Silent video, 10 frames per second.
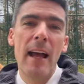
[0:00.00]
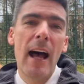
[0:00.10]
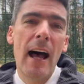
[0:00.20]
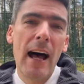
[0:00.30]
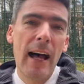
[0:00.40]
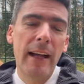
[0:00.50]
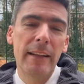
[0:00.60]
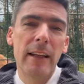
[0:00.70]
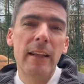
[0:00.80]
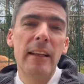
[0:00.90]

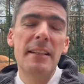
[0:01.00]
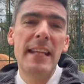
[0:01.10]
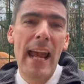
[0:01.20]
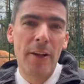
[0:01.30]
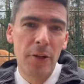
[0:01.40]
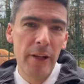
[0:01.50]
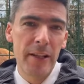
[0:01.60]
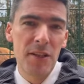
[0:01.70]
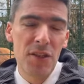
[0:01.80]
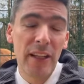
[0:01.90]
and
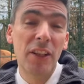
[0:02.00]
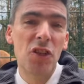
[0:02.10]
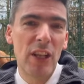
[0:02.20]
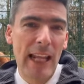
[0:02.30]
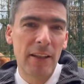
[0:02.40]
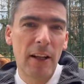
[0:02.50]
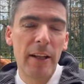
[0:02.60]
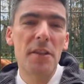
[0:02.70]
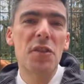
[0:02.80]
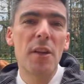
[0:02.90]
tenderness,
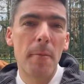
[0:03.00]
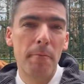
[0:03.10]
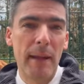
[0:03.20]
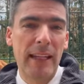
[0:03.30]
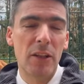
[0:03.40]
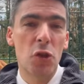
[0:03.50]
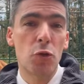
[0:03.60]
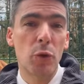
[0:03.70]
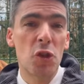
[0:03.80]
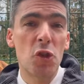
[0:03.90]
gentleness, meekness.
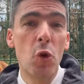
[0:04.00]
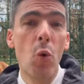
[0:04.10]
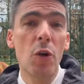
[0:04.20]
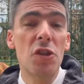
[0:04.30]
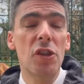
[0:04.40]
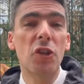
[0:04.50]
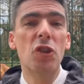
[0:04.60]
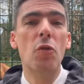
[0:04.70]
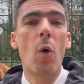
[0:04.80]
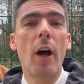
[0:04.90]
Restore such
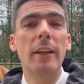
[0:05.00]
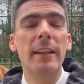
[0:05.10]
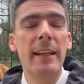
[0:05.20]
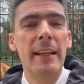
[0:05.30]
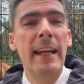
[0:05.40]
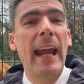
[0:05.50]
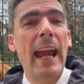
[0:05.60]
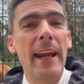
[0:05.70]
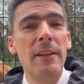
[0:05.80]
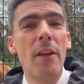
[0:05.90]
an one
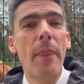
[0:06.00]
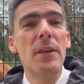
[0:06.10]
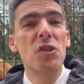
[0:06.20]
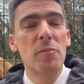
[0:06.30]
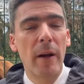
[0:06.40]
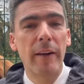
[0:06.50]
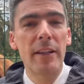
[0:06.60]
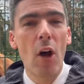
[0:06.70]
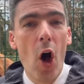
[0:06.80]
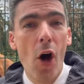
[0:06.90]
in the
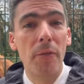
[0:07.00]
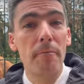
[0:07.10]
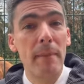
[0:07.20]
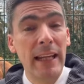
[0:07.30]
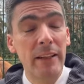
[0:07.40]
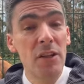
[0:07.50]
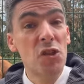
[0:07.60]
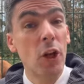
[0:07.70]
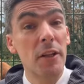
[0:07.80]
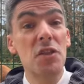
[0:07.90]
spirit of meekness,
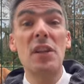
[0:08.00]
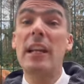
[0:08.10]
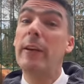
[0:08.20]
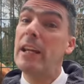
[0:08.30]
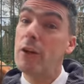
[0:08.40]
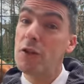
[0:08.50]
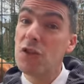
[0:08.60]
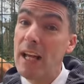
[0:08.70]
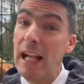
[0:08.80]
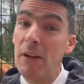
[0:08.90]
considering
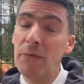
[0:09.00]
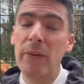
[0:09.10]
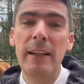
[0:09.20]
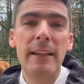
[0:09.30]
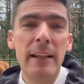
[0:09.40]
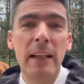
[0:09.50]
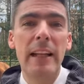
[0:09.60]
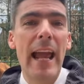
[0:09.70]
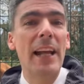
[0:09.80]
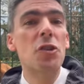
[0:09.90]
yourself,
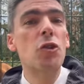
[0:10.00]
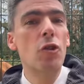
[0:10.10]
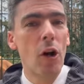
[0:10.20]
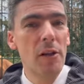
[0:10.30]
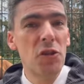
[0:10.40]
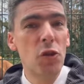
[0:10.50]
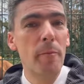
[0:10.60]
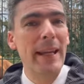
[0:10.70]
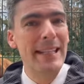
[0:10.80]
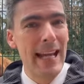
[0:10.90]
lest you also
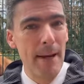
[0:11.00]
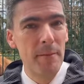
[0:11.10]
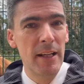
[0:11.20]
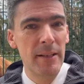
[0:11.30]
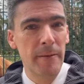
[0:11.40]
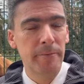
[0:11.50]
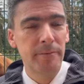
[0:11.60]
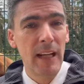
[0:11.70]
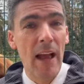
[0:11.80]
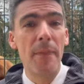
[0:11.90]
be tempted.
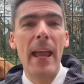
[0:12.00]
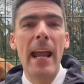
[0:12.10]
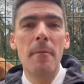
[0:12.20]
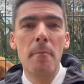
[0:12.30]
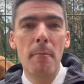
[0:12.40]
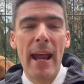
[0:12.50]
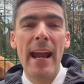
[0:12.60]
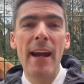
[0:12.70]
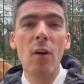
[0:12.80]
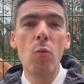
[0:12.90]
And then
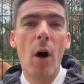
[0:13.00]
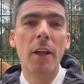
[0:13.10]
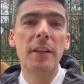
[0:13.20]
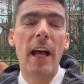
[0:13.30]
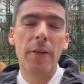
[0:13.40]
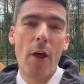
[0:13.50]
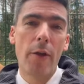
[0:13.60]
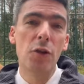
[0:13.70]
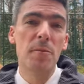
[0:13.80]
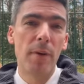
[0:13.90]
bear one
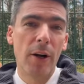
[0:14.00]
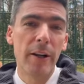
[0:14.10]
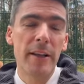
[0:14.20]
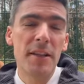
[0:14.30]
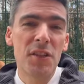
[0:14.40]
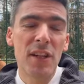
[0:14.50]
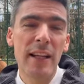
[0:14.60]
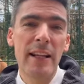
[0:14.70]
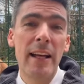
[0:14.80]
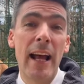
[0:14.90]
another's burdens,
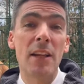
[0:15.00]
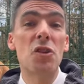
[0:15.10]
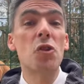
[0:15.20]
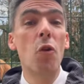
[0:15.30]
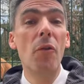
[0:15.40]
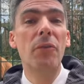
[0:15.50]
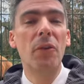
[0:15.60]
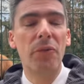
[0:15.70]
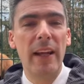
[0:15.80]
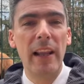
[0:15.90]
and so
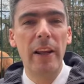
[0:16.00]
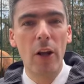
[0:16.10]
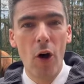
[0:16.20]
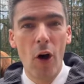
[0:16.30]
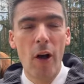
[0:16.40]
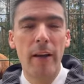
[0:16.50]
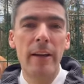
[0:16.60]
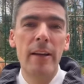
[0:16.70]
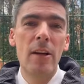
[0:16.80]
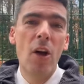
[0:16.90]
fulfill the law
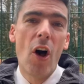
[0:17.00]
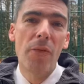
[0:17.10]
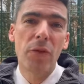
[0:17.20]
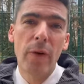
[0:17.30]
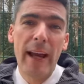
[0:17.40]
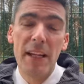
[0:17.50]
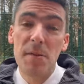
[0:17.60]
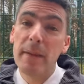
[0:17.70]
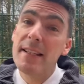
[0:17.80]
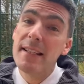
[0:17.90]
of Christ.
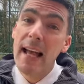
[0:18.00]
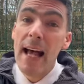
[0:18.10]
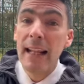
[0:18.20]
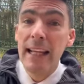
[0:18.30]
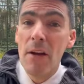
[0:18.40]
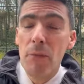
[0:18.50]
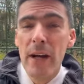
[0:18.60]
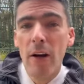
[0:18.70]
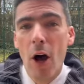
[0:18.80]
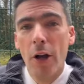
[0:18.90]
But sadly, if we
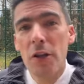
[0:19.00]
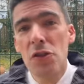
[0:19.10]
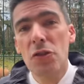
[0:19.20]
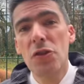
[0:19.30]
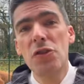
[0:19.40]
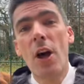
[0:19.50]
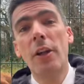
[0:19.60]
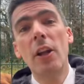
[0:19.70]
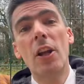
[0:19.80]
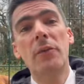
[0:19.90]
are honest, there's not
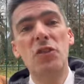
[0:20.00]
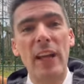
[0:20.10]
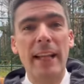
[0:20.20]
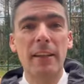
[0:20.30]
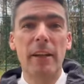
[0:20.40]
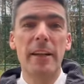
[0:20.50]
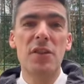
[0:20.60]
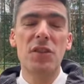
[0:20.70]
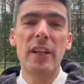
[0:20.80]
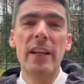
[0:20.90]
a lot of
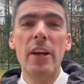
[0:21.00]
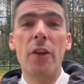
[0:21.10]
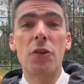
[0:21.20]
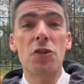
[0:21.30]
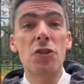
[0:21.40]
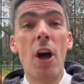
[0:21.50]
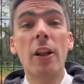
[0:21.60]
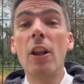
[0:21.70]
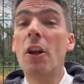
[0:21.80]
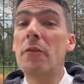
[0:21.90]
gentleness, there's not
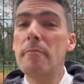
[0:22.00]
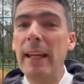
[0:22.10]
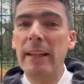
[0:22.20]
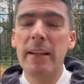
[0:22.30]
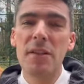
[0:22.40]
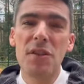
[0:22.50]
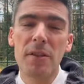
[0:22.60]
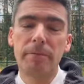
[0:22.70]
a lot of meekness